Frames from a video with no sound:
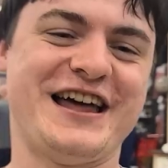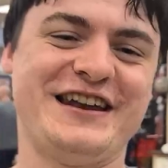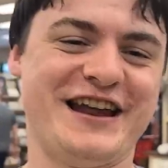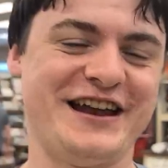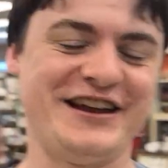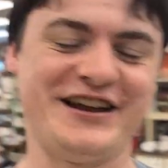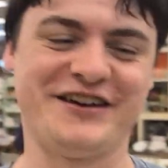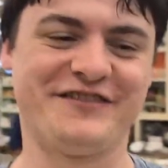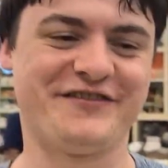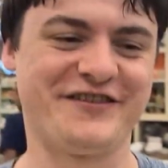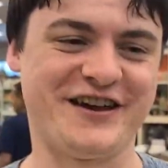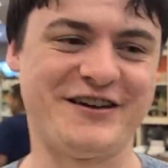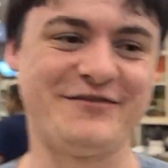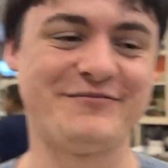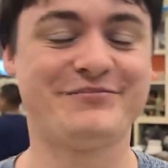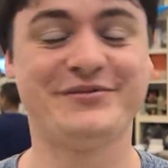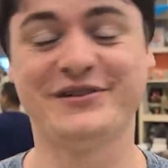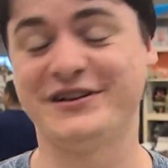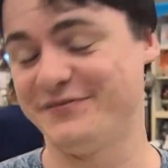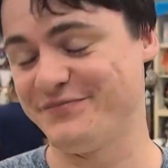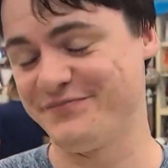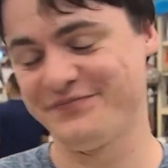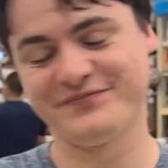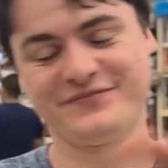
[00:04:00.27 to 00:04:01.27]
any of that, but
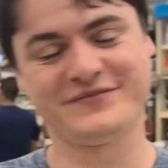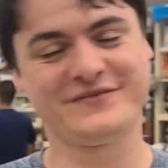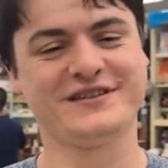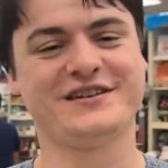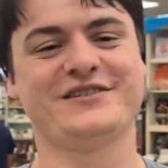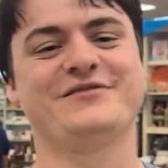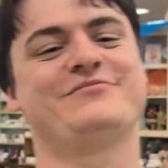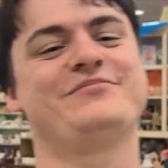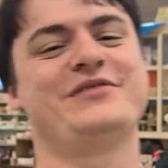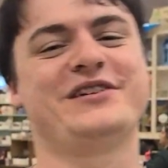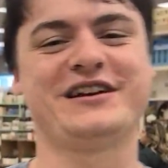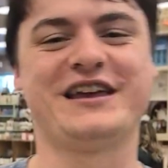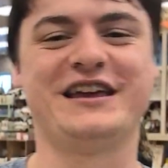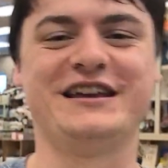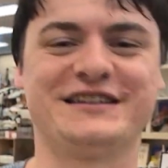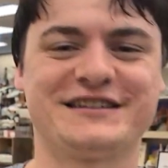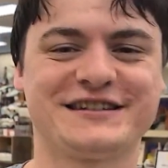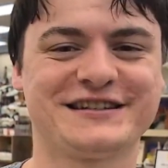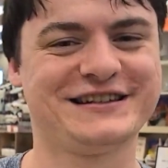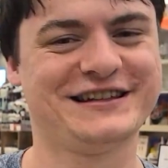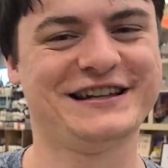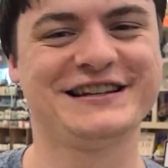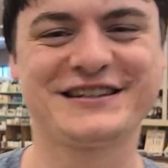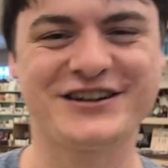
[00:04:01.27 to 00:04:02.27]
Buc-ee's,
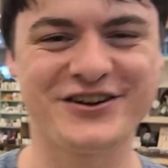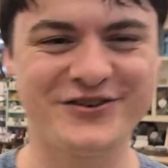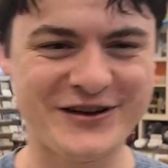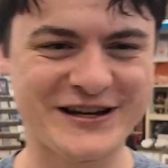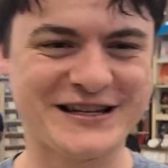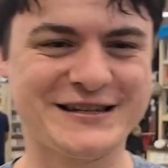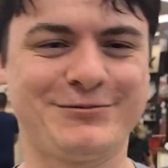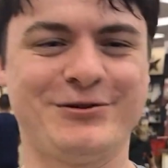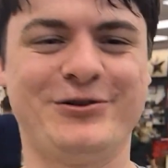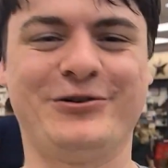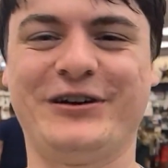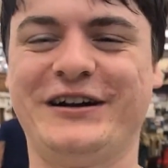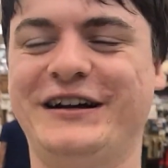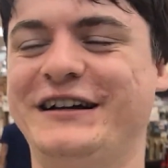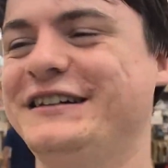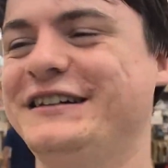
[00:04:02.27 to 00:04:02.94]
let's go explore it.